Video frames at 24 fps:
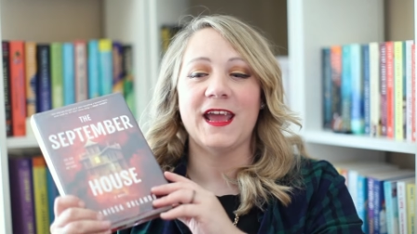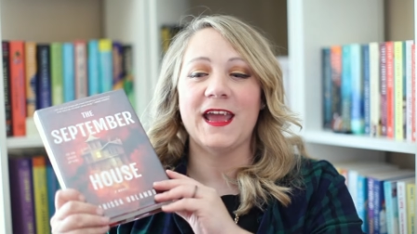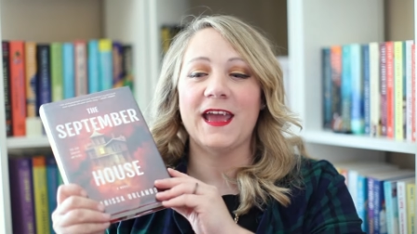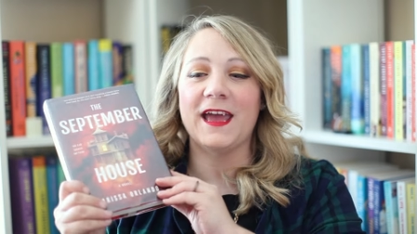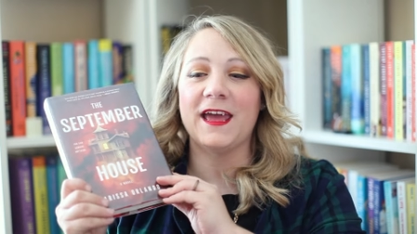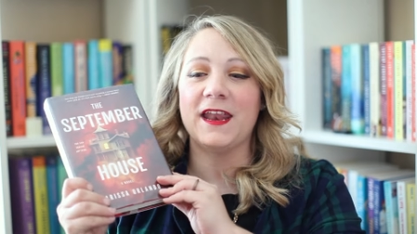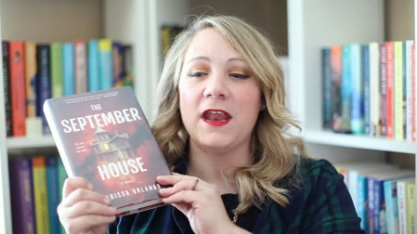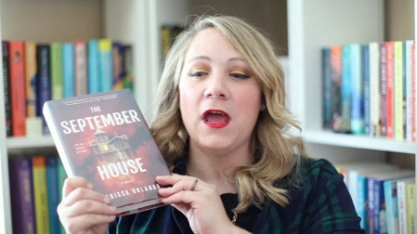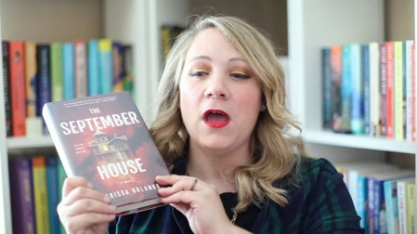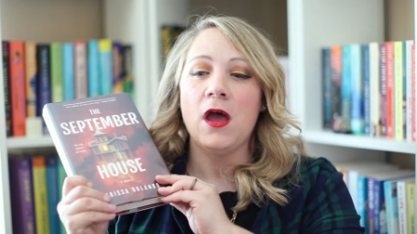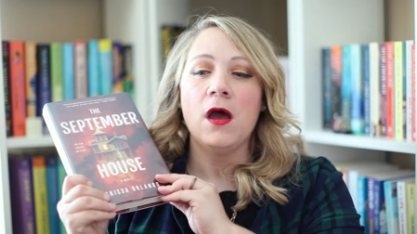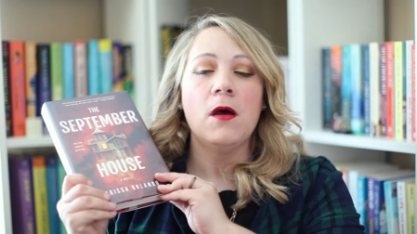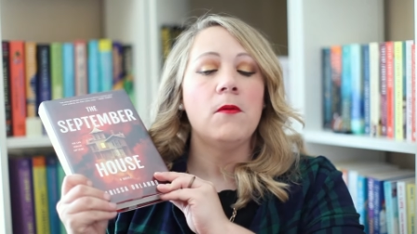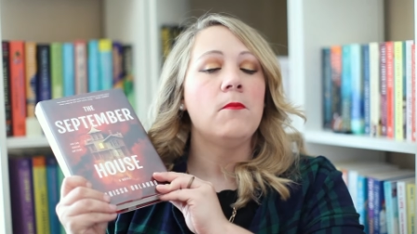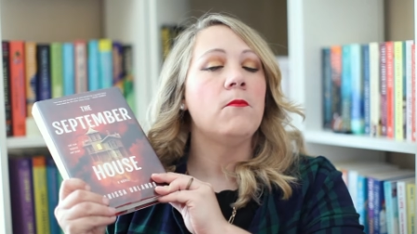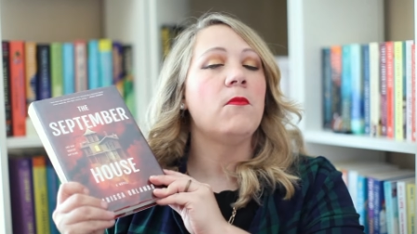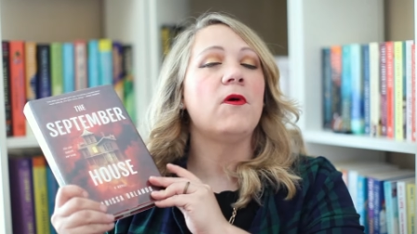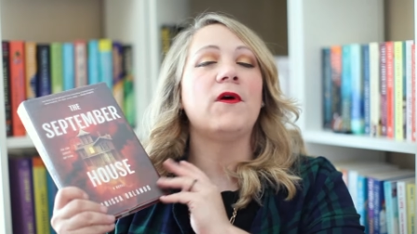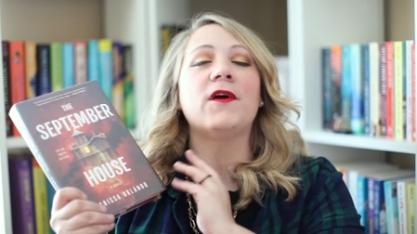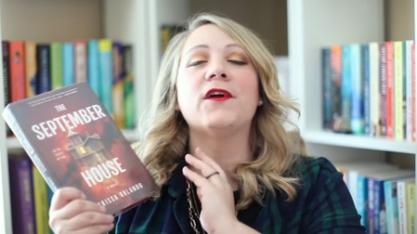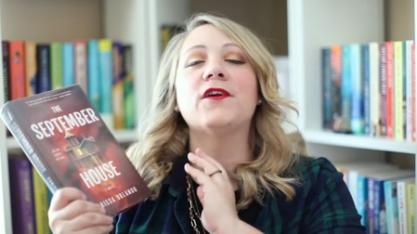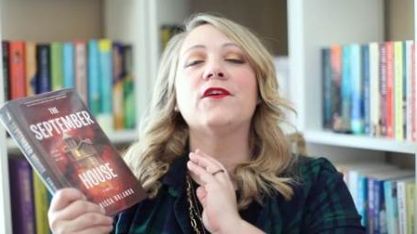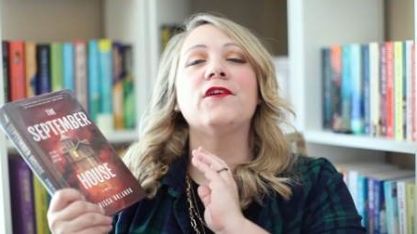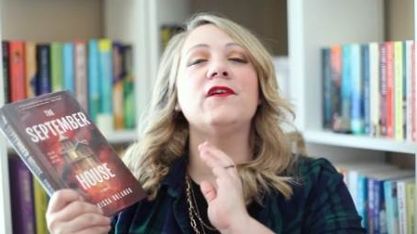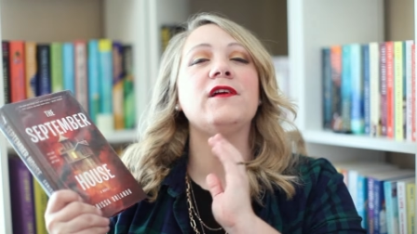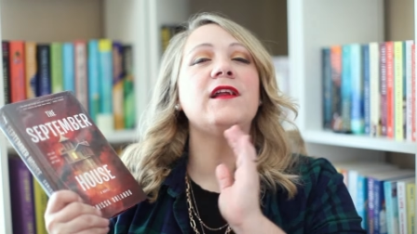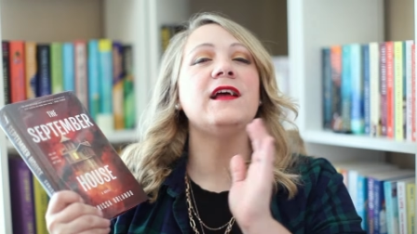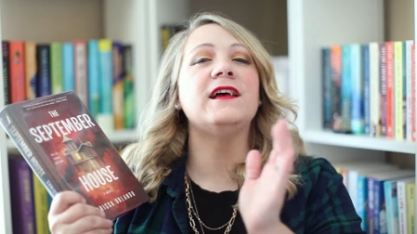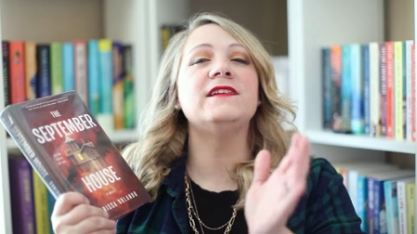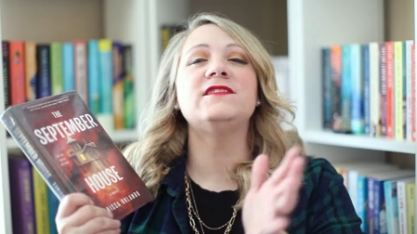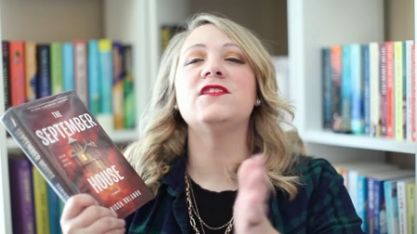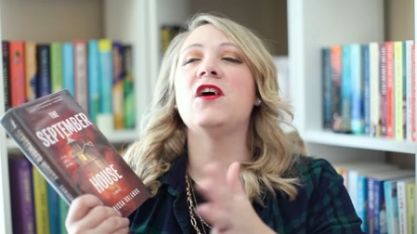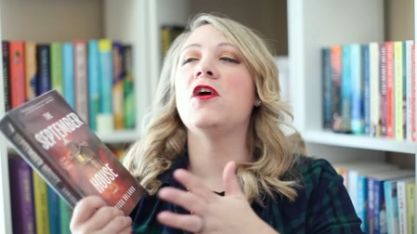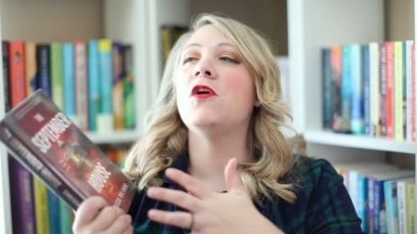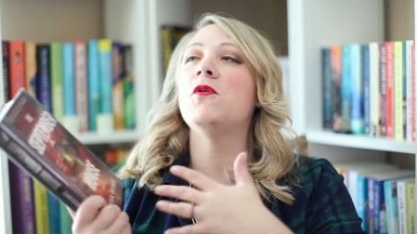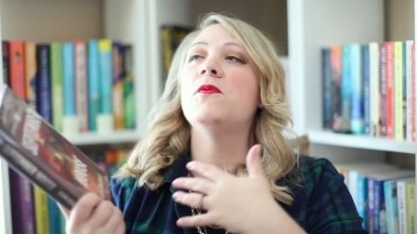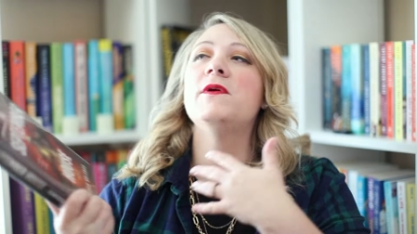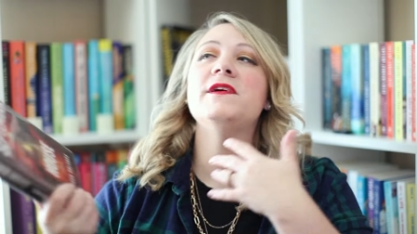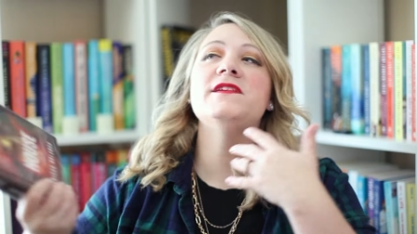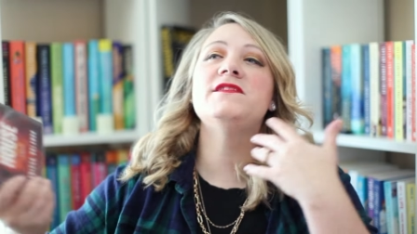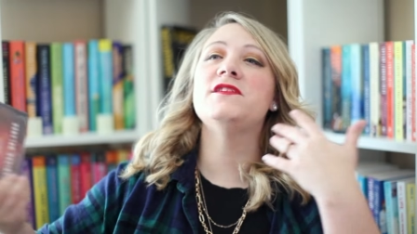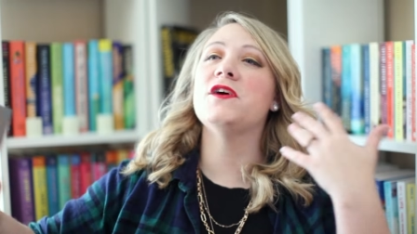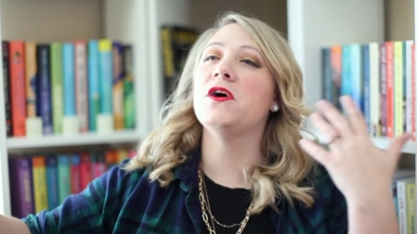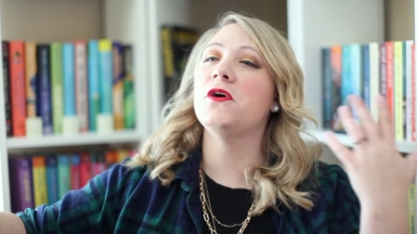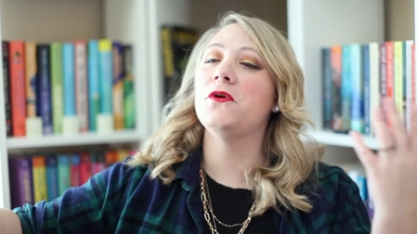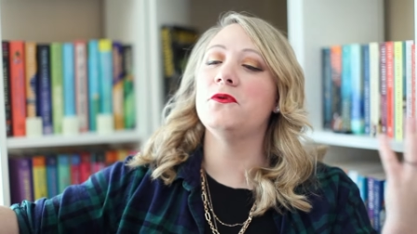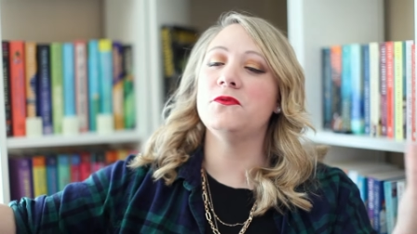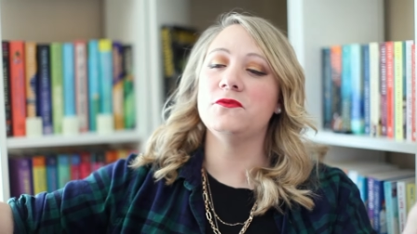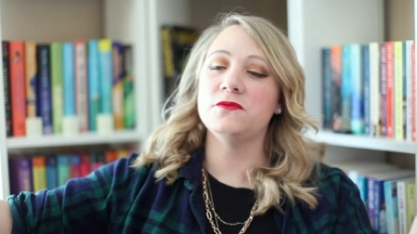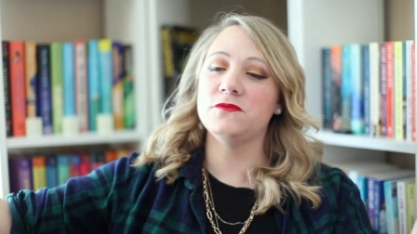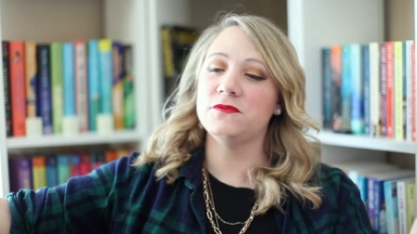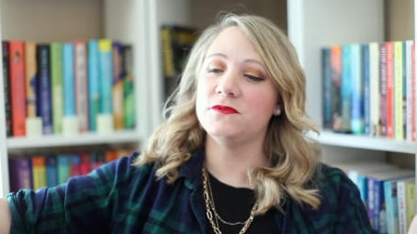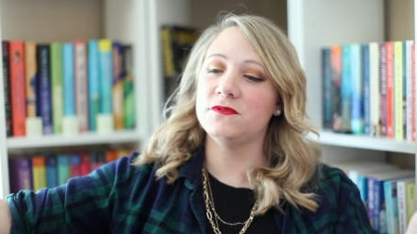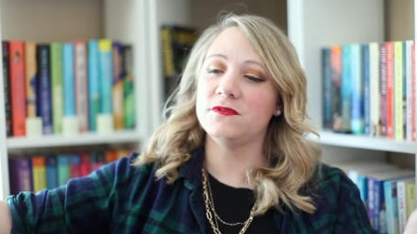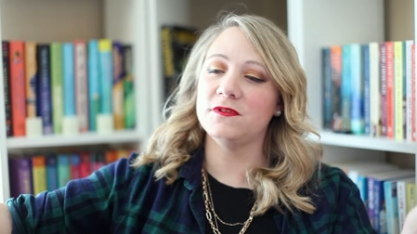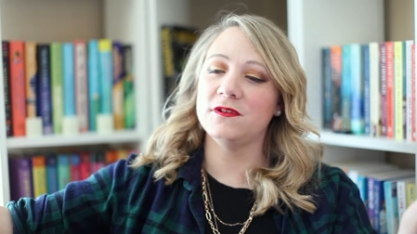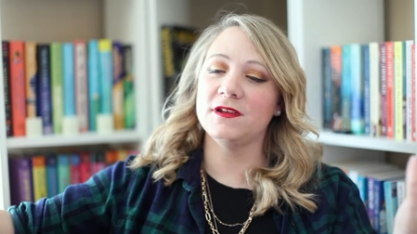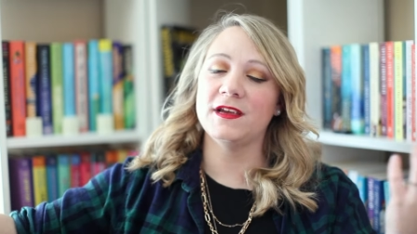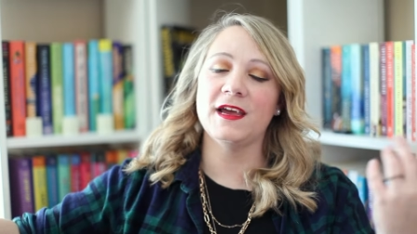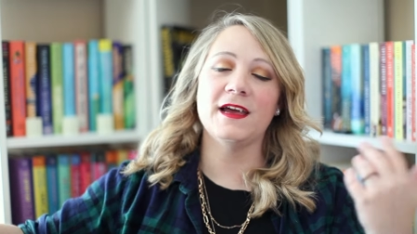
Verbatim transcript: and Margaret has always owned,